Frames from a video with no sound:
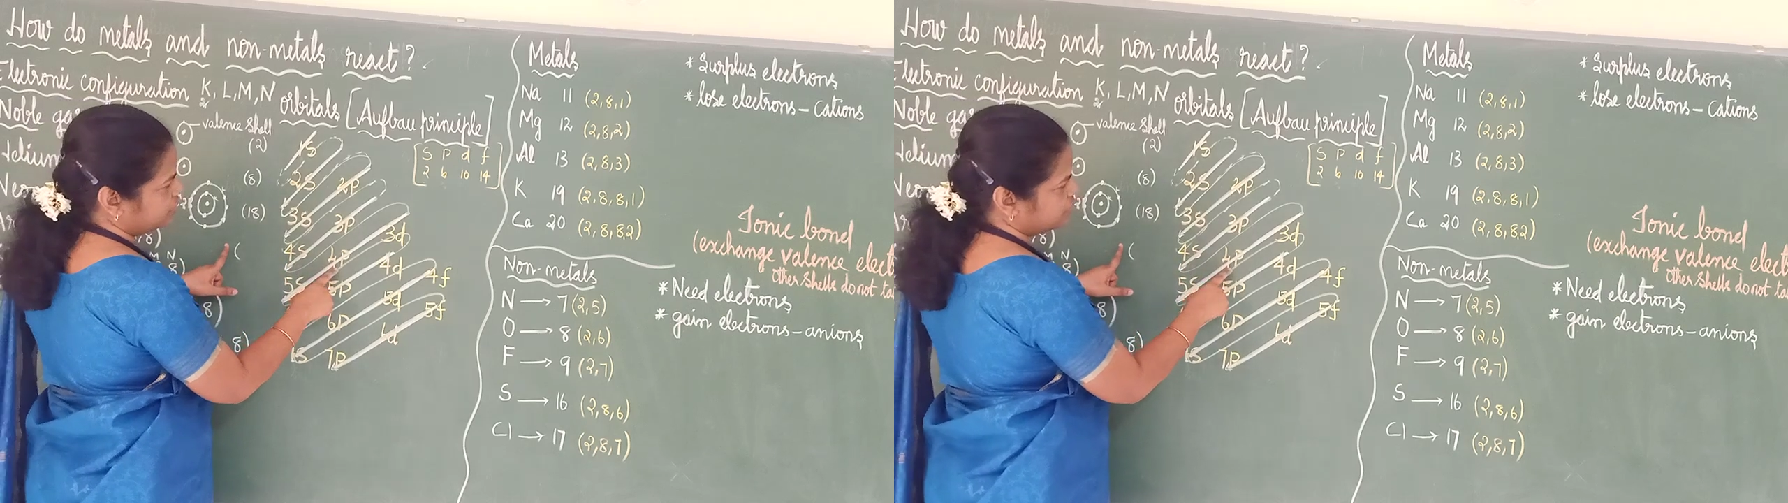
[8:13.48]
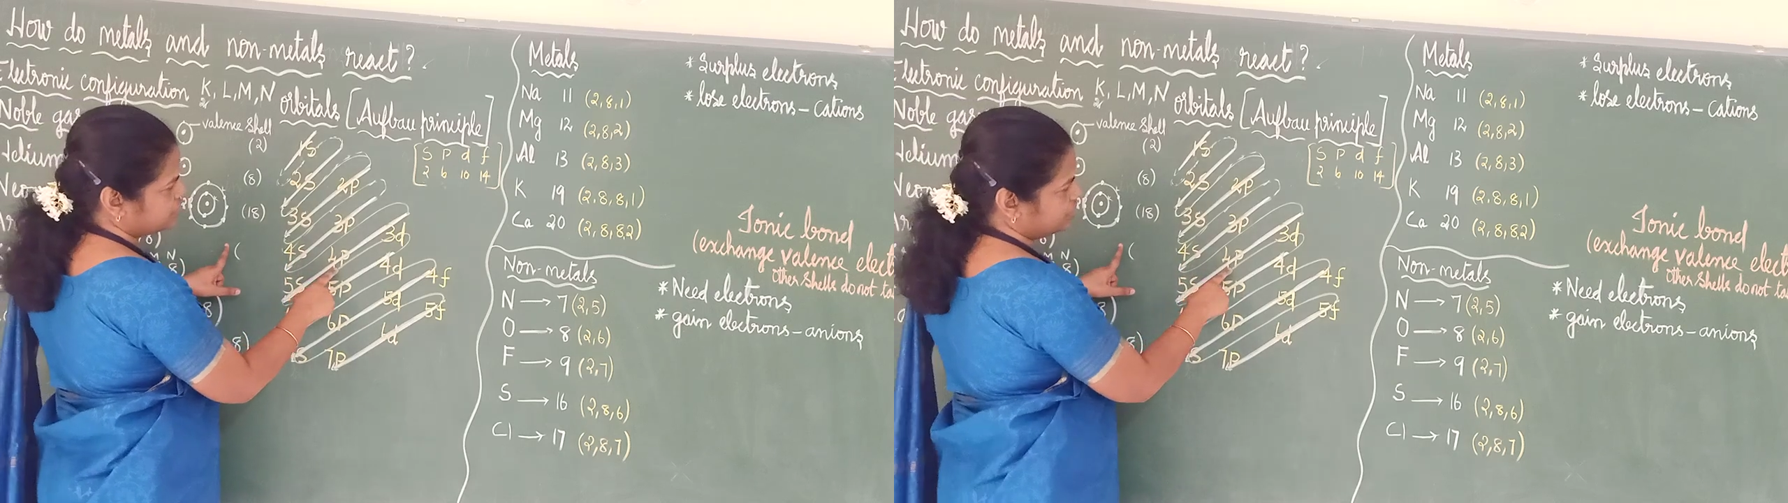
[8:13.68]

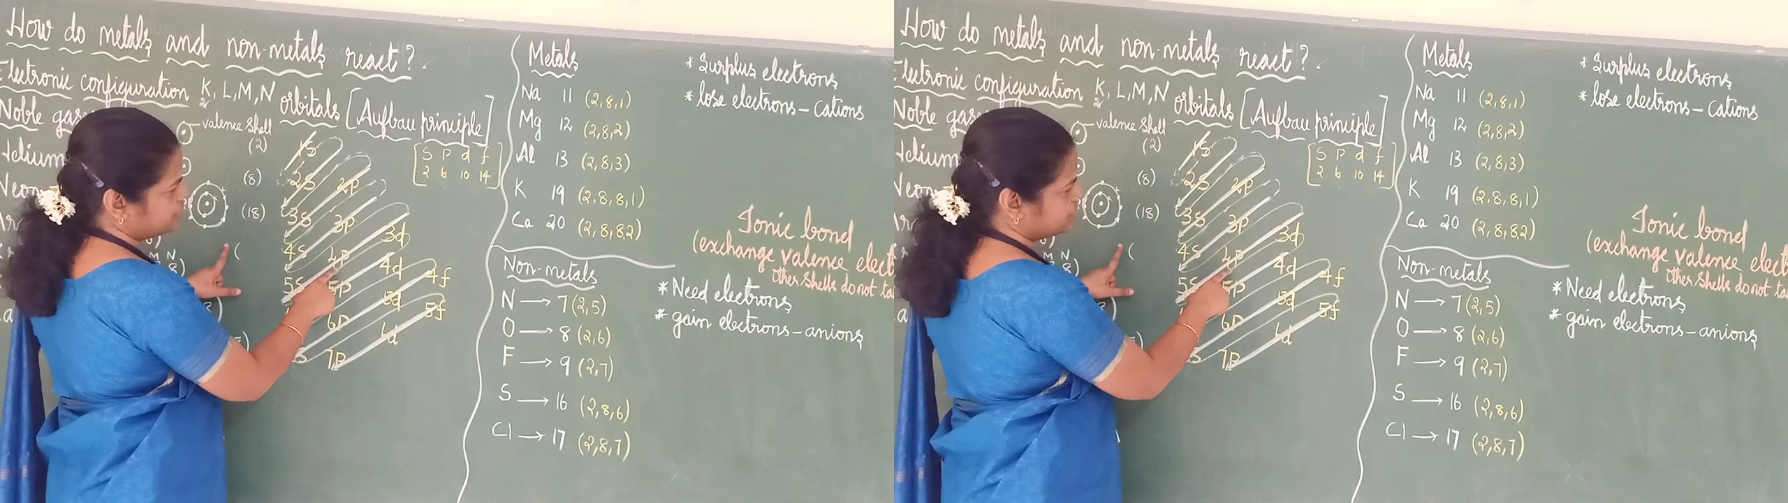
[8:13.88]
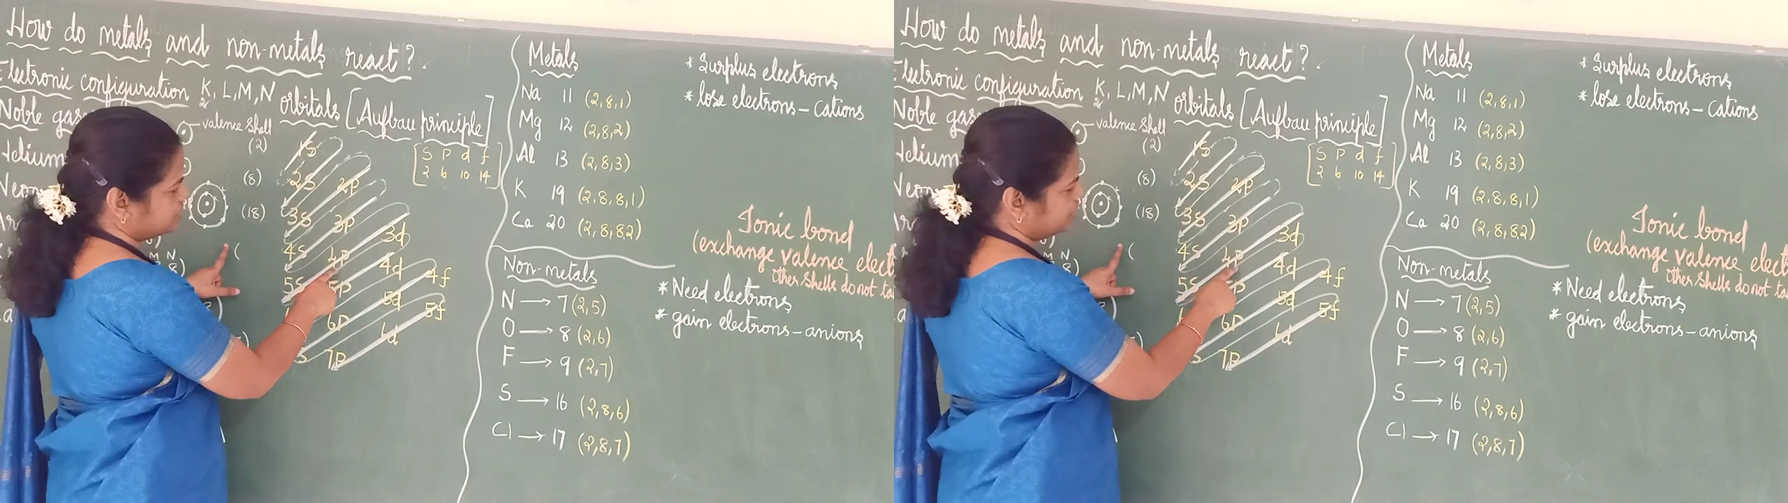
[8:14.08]
6,
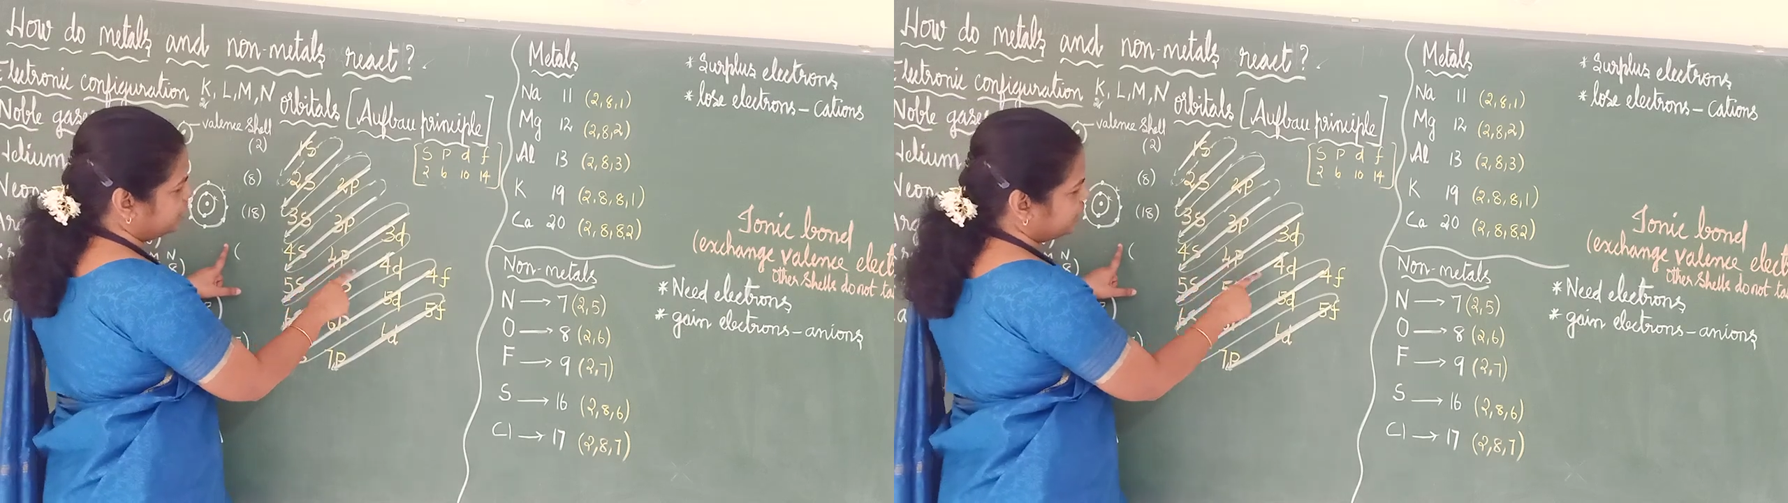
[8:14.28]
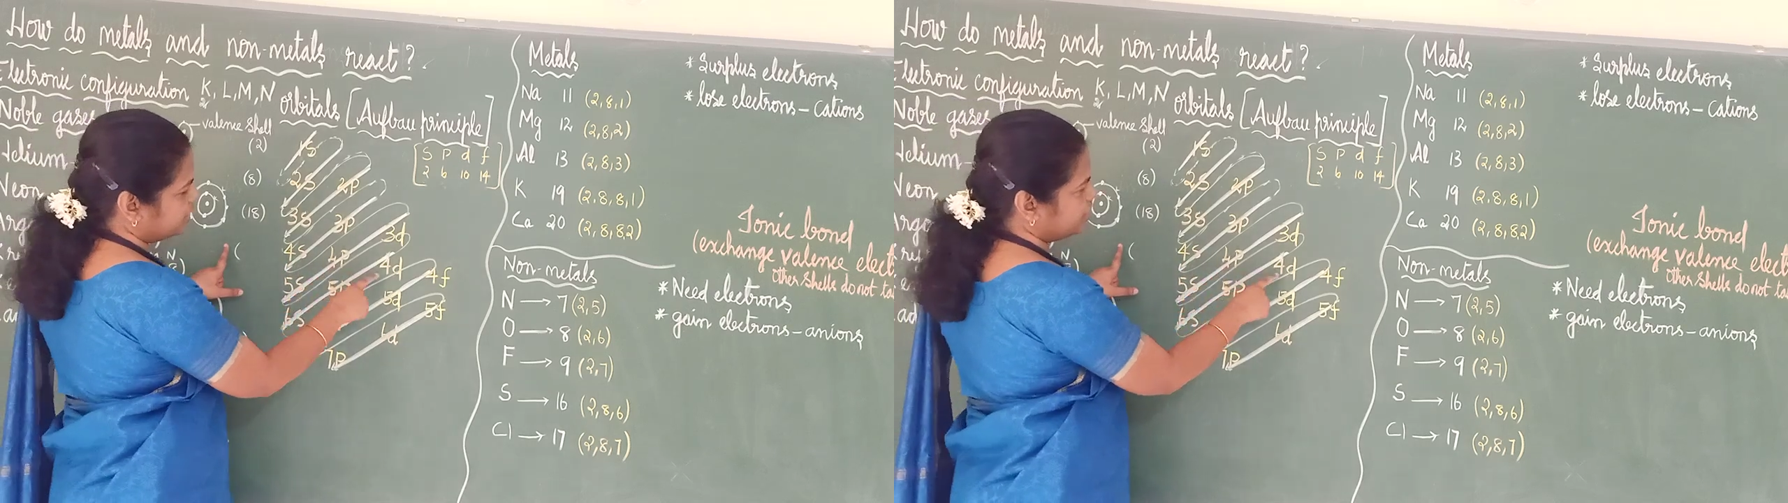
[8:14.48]

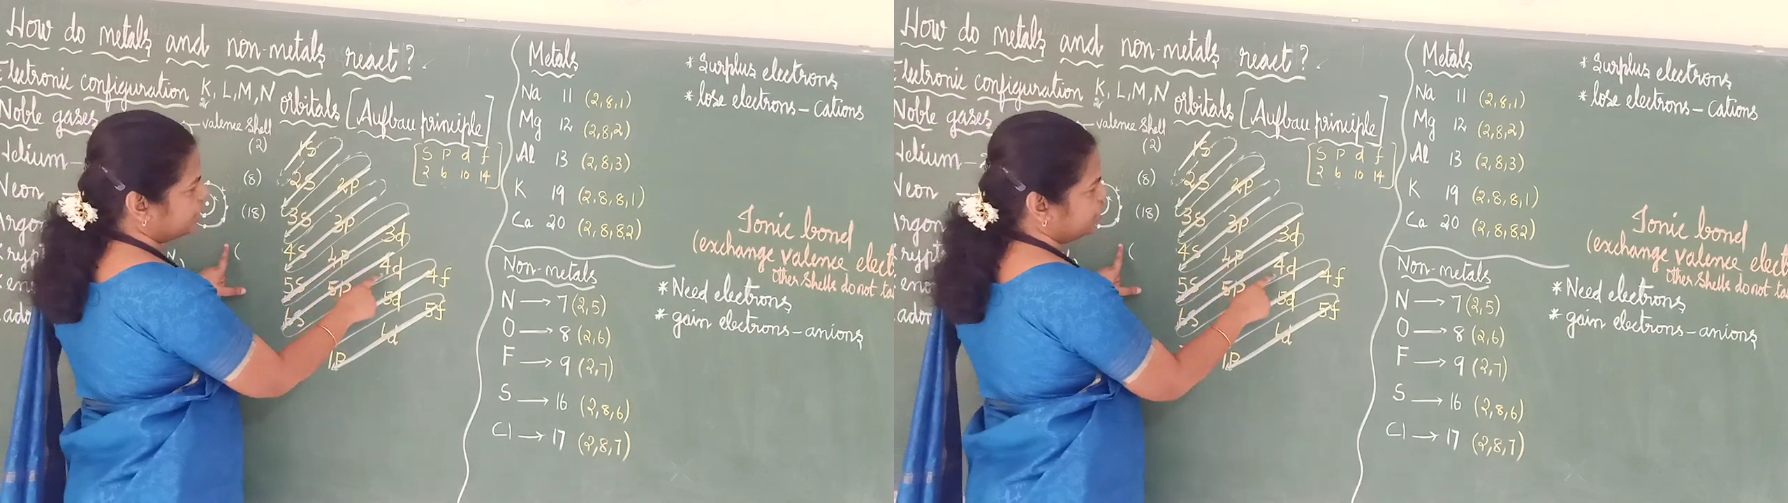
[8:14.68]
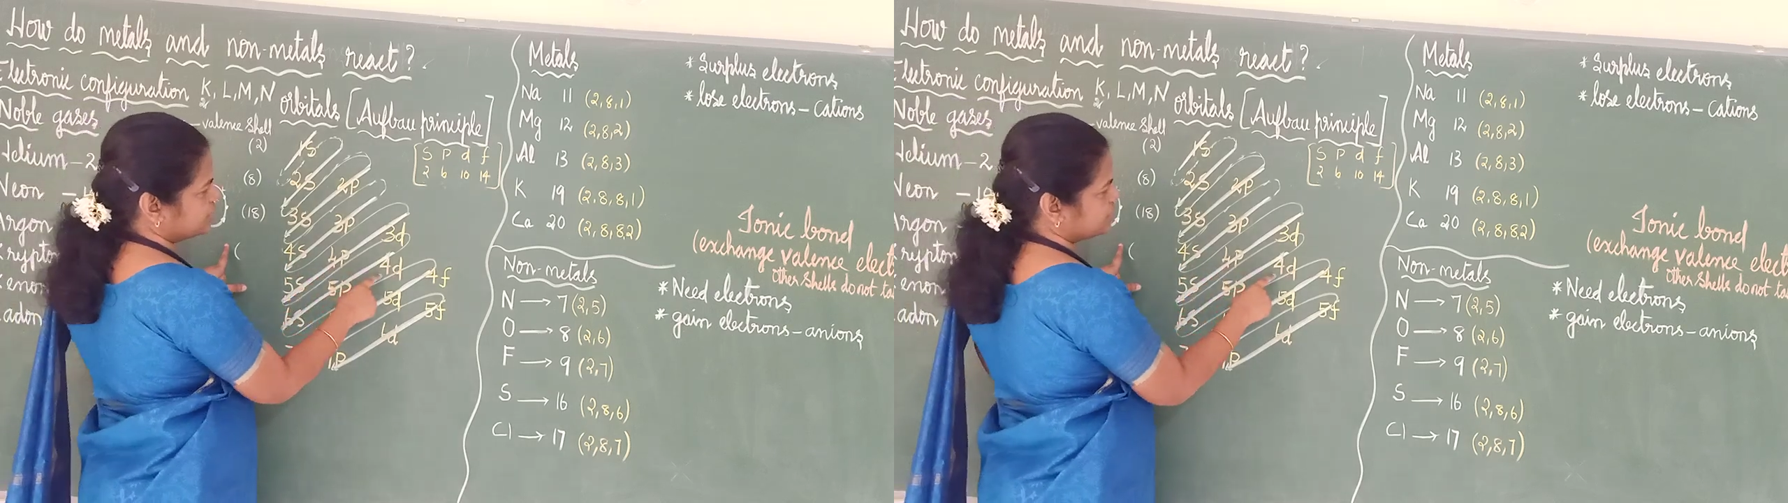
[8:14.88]
D
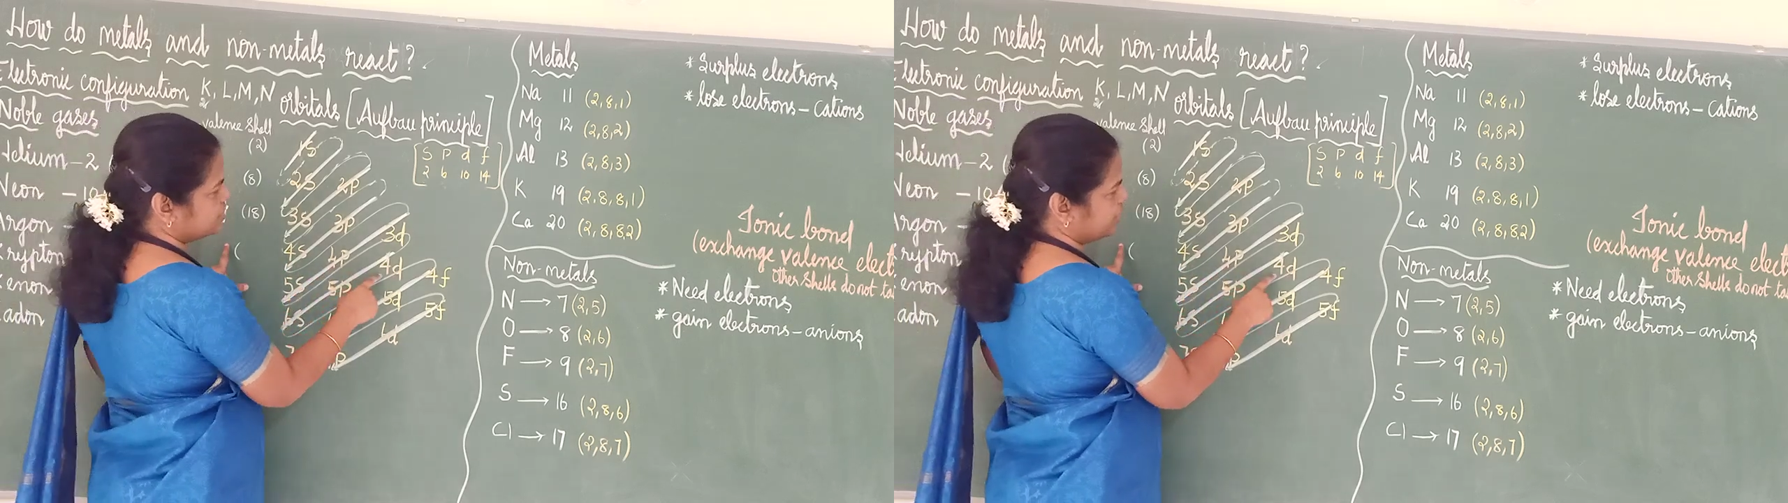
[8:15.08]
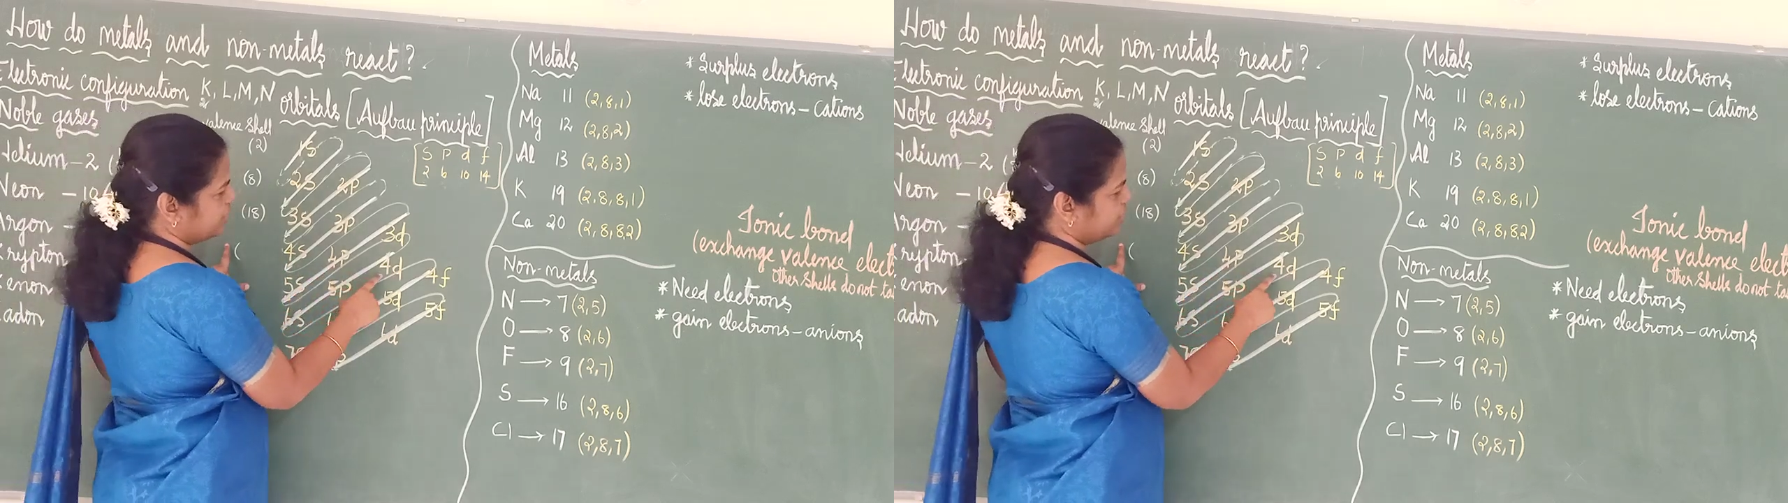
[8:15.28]
is
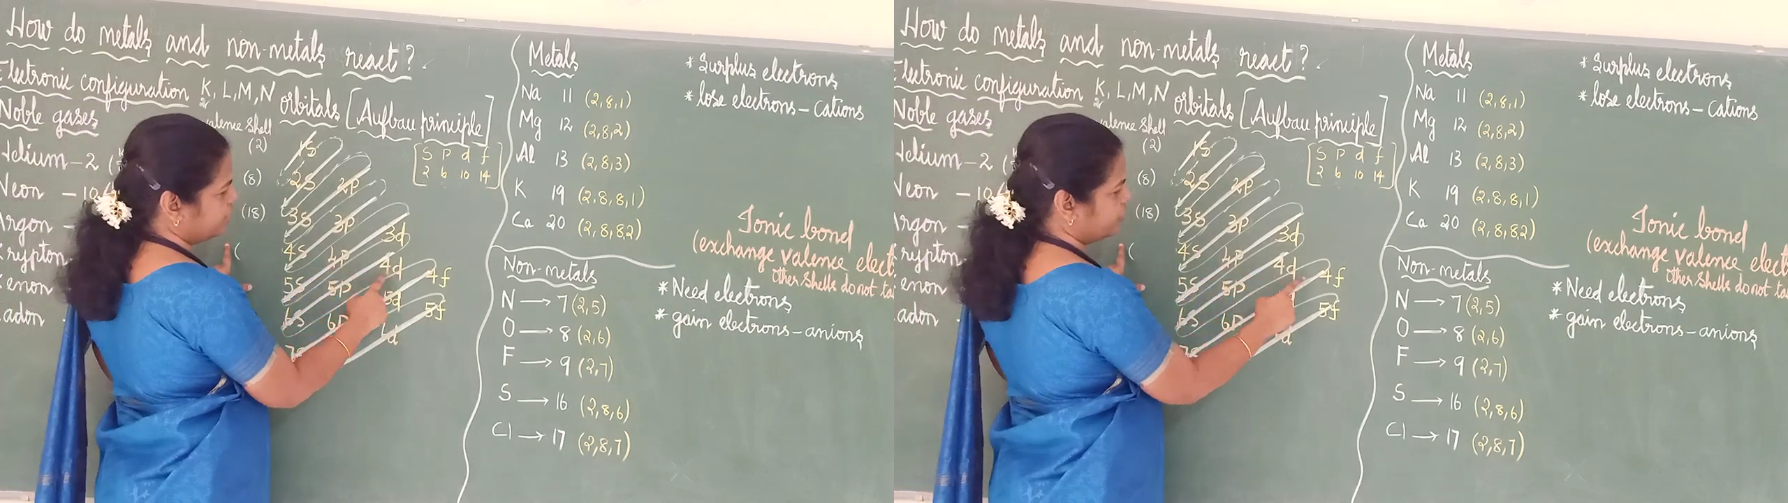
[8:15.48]
10,